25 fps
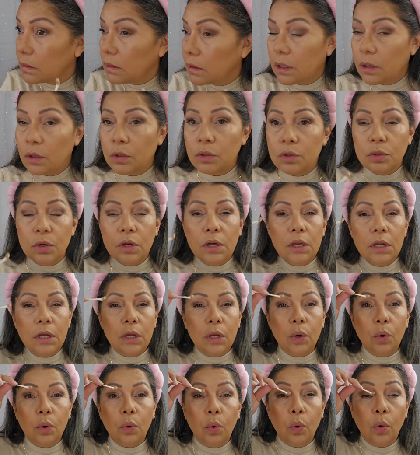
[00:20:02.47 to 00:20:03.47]
I usually
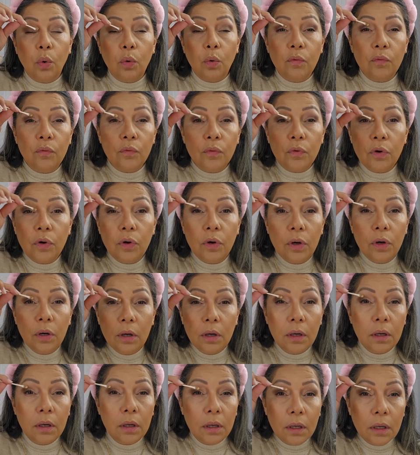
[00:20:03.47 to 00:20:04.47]
go over
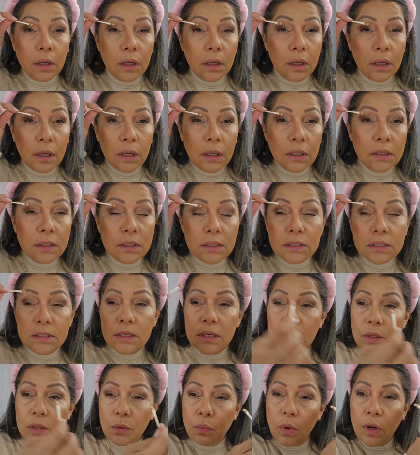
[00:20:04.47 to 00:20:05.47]
and
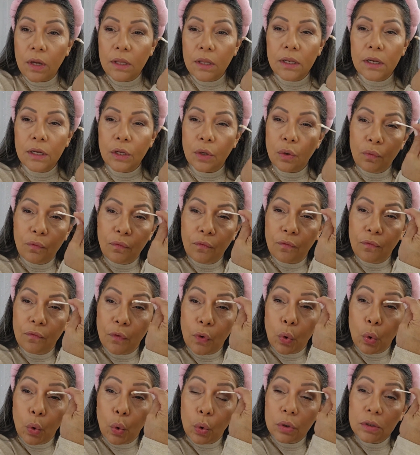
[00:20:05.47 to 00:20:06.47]
see what little
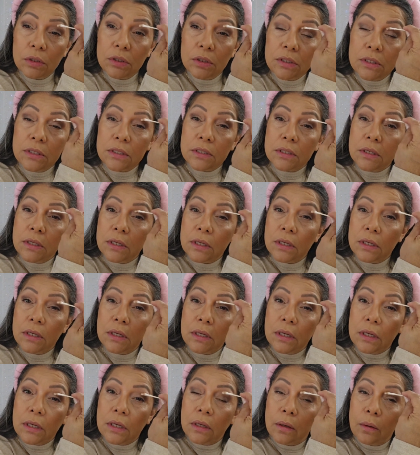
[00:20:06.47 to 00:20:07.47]
folds
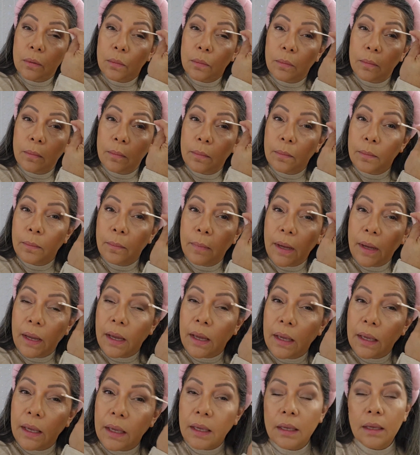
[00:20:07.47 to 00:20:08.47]

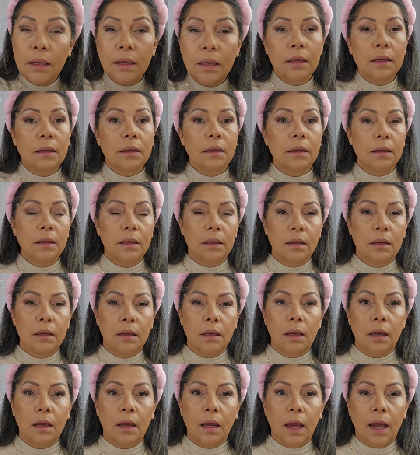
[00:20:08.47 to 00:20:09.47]
my
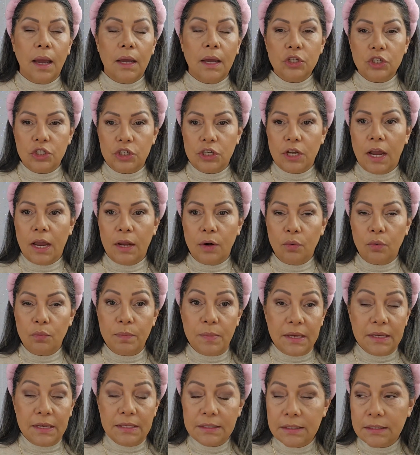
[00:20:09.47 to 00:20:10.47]
eyeshadow
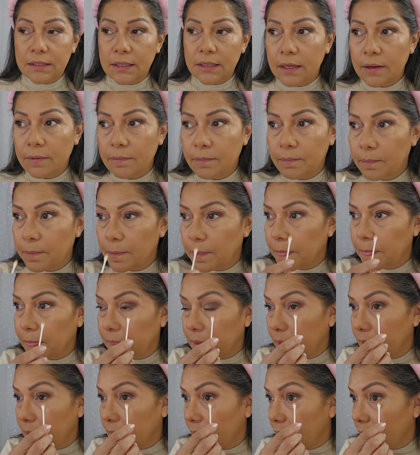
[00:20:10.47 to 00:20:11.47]
missed.
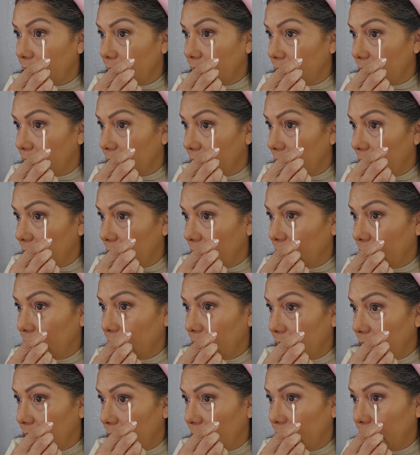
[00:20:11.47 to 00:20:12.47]
And
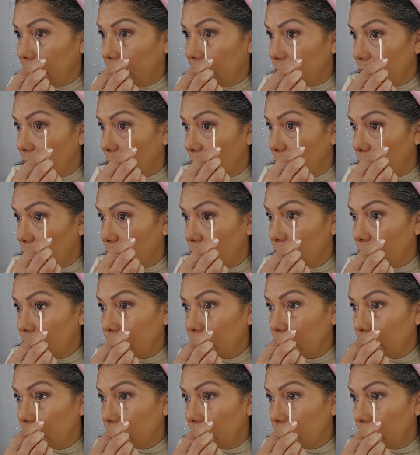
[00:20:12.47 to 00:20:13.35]
then I go